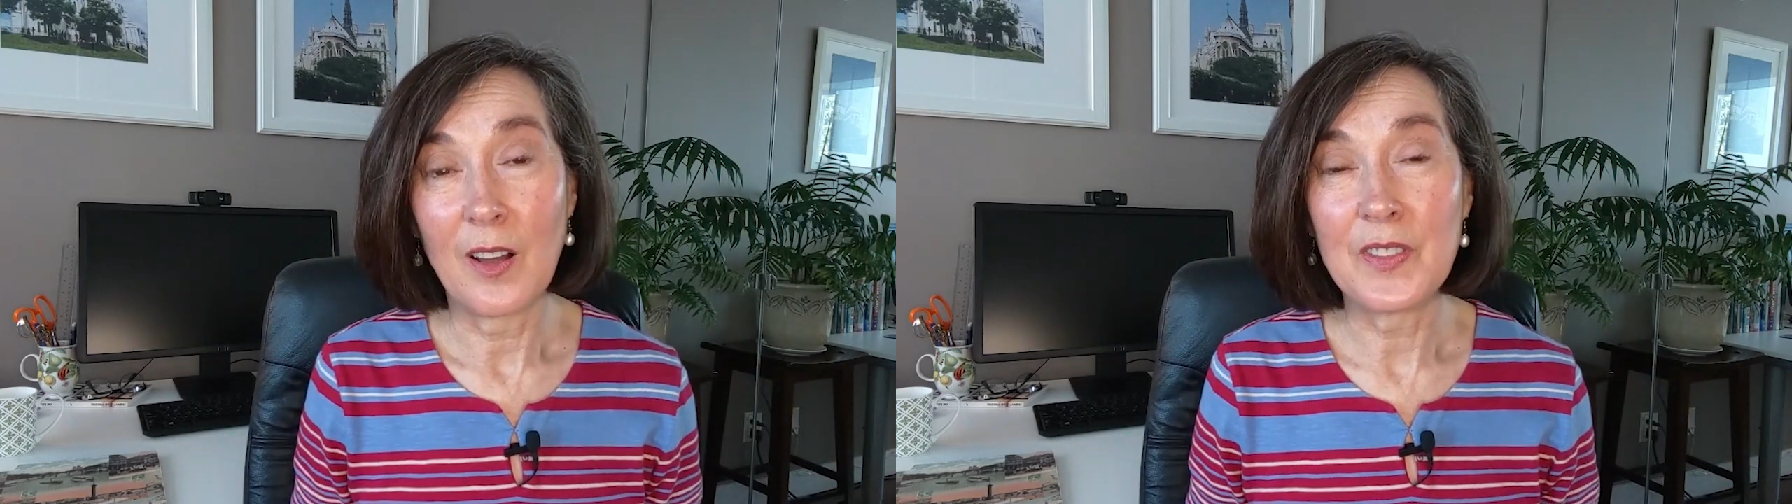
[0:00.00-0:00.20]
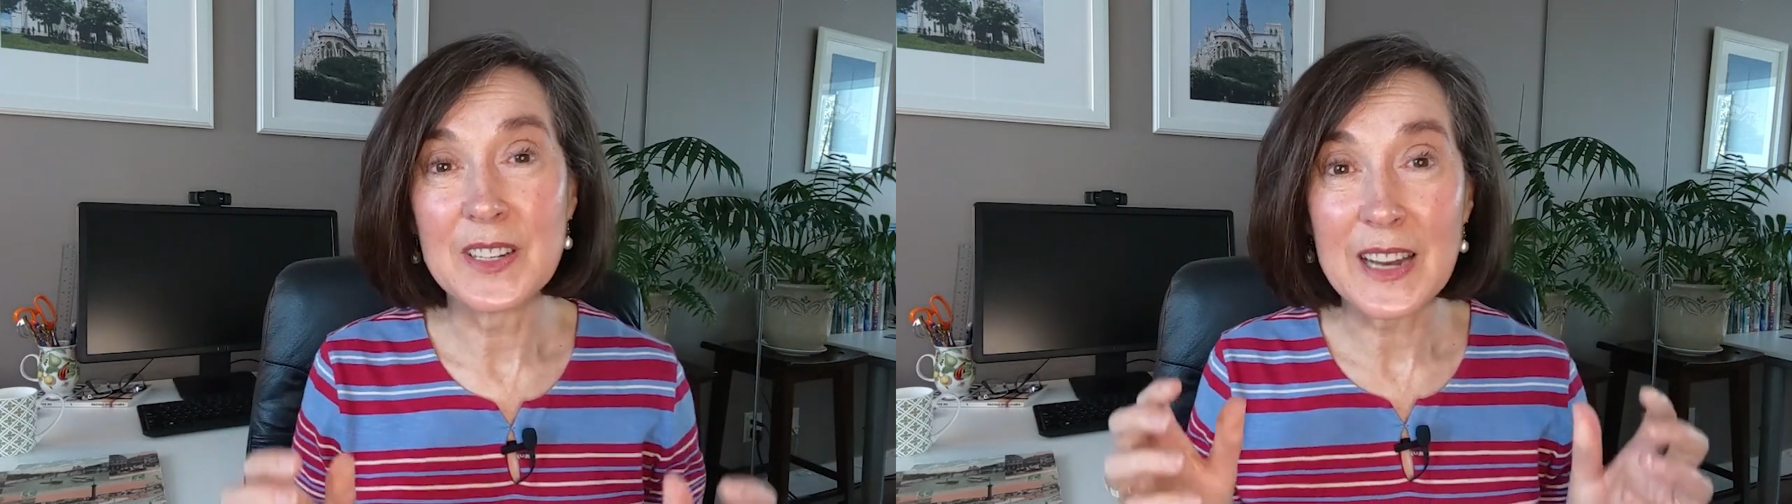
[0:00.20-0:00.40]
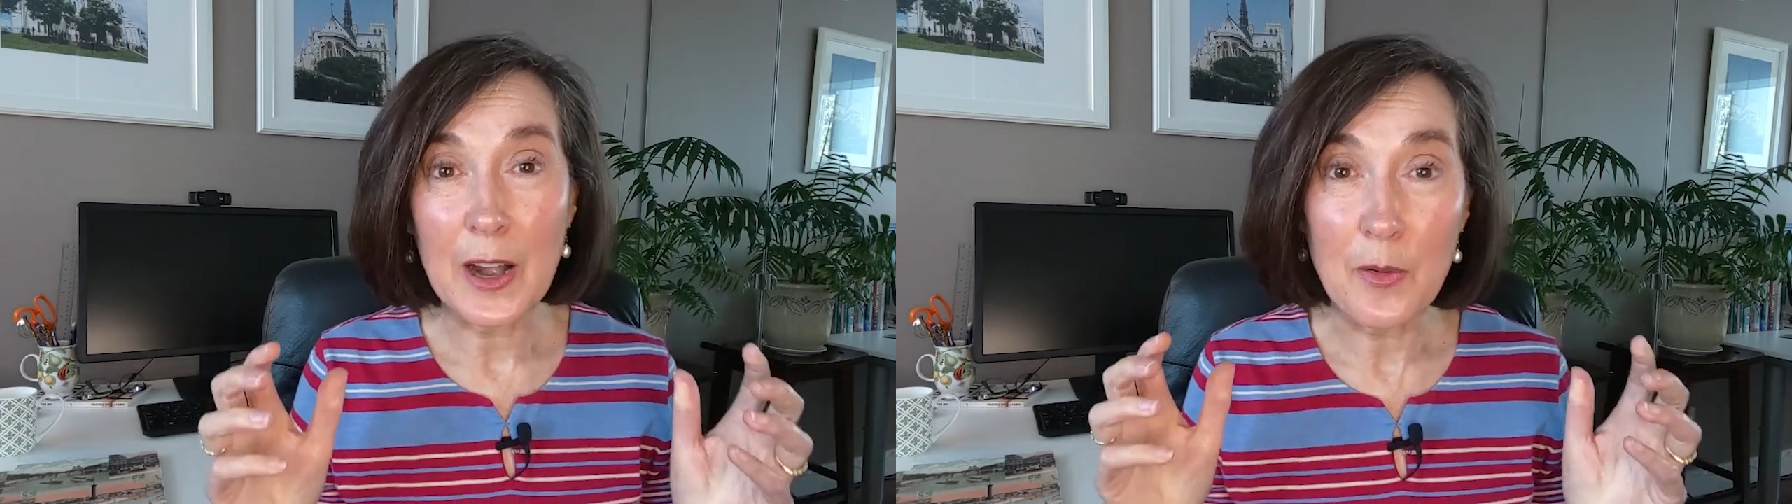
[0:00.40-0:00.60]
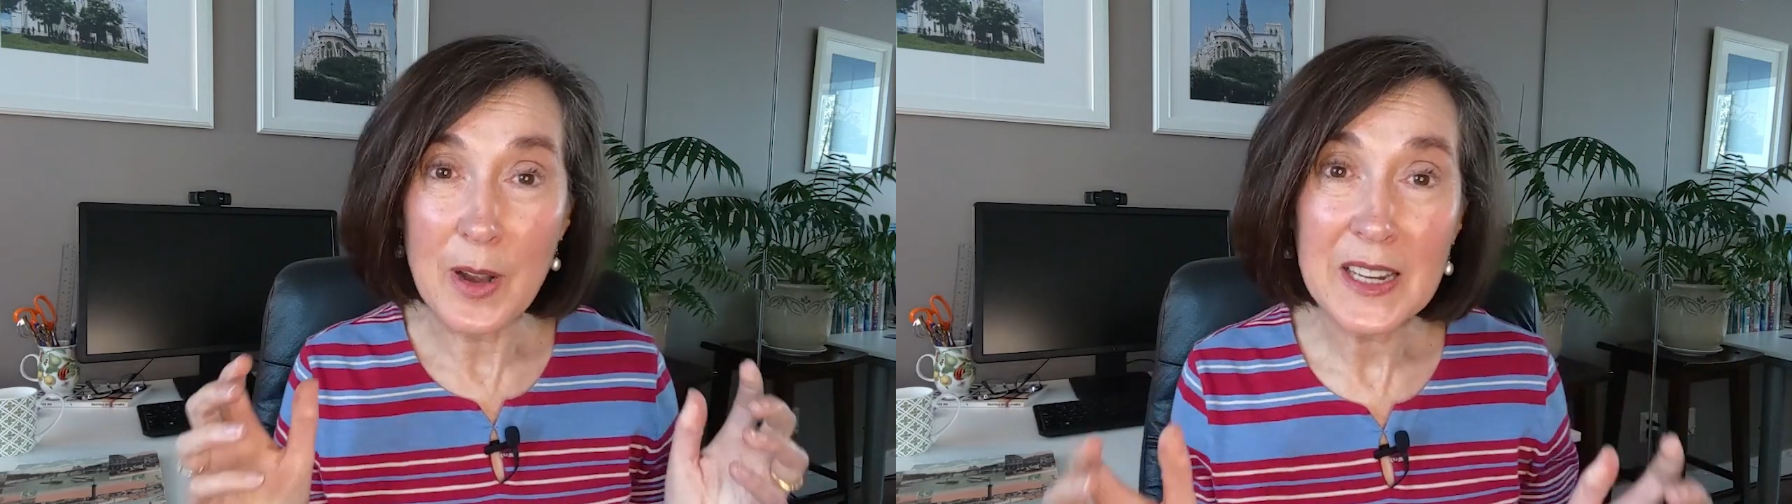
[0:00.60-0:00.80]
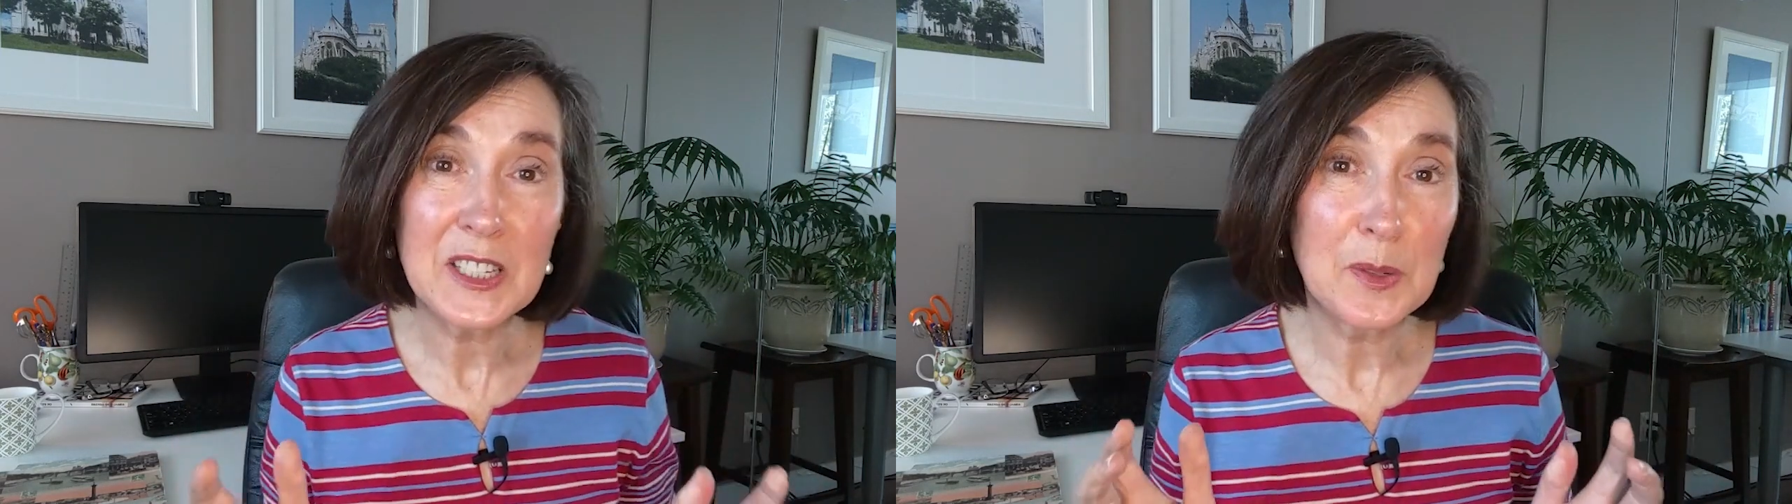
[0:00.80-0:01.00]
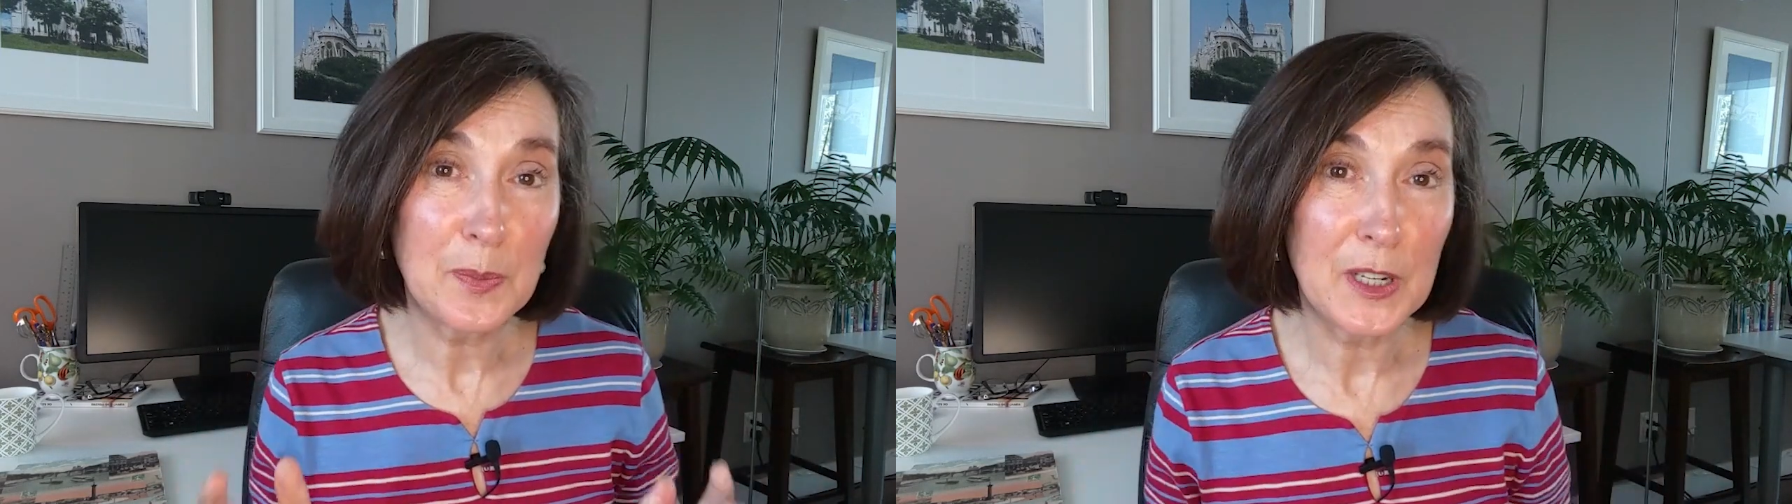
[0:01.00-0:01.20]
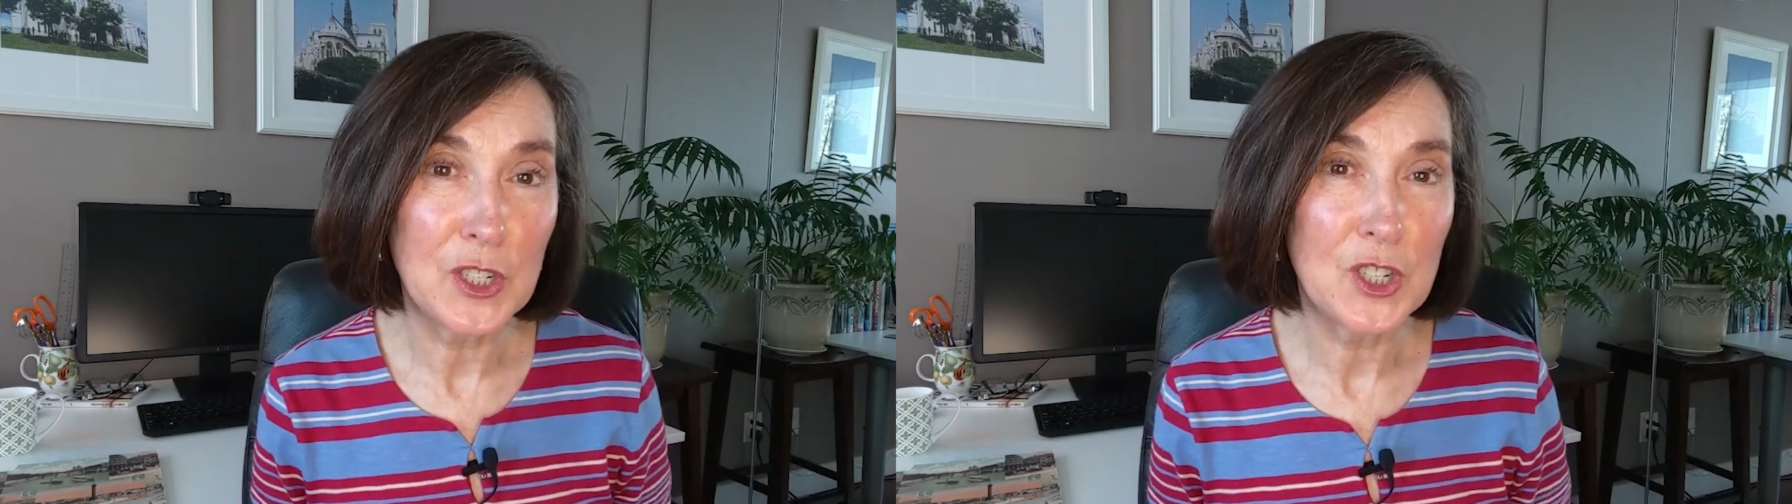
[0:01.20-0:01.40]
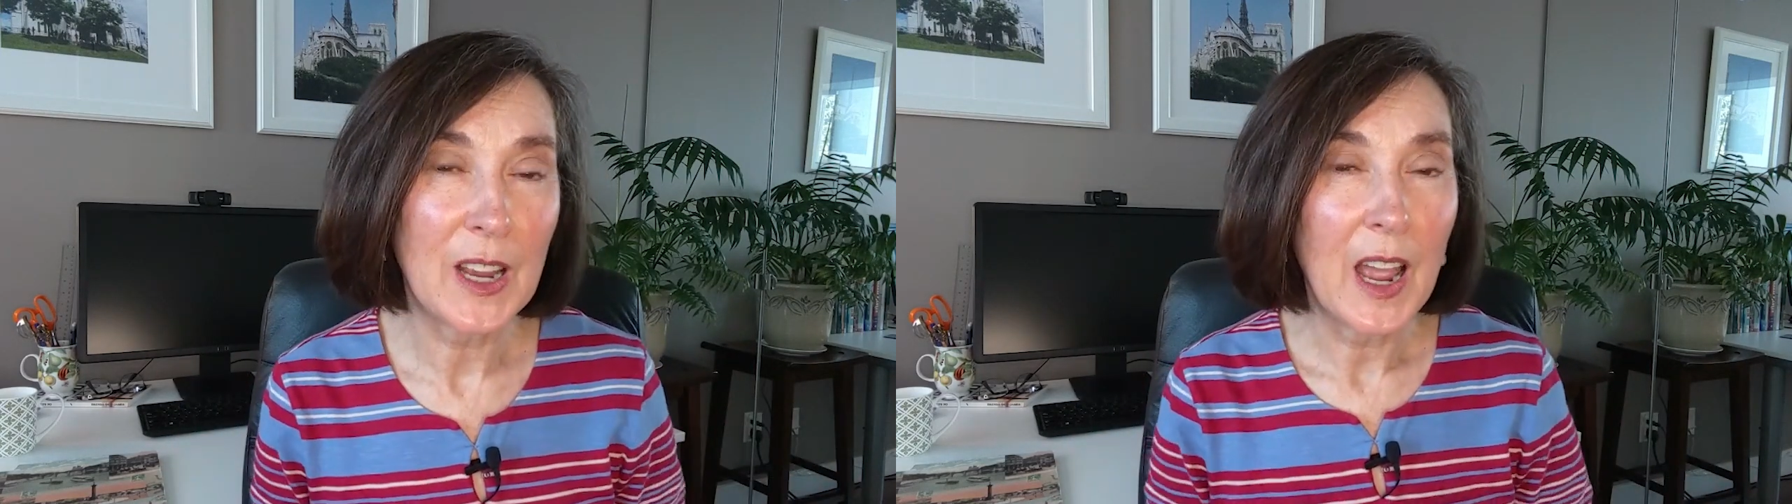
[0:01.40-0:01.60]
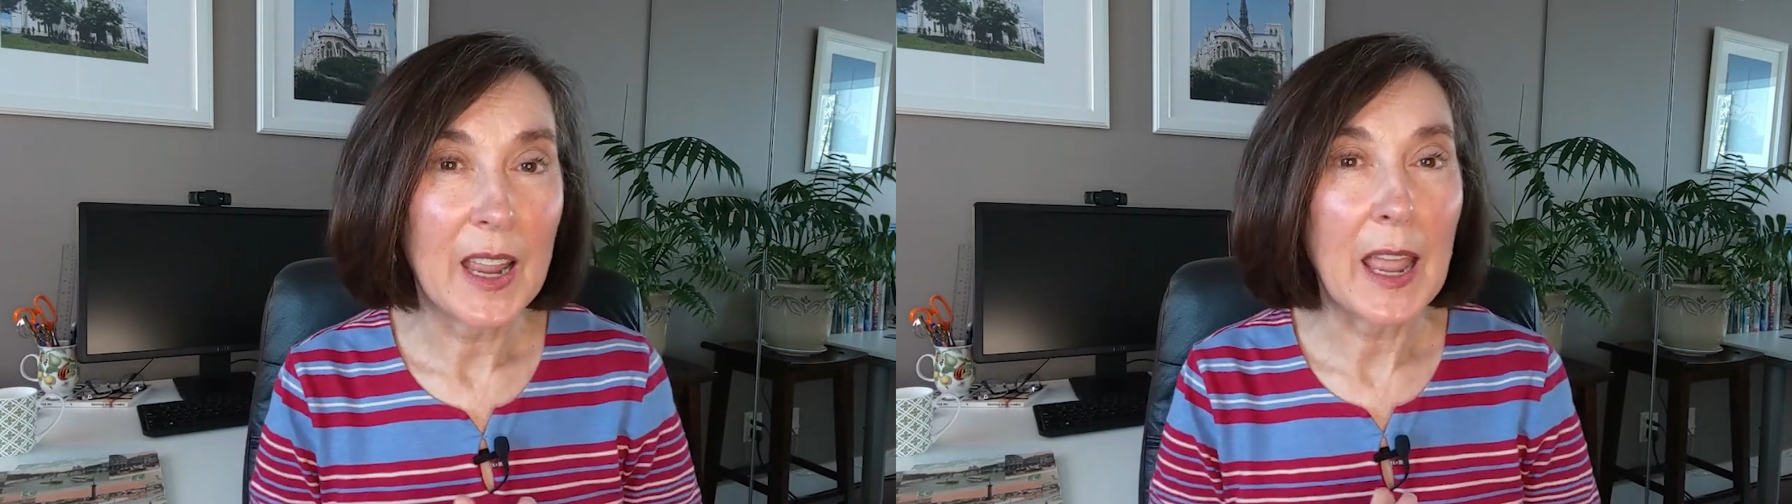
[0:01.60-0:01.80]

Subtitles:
of the direct speech,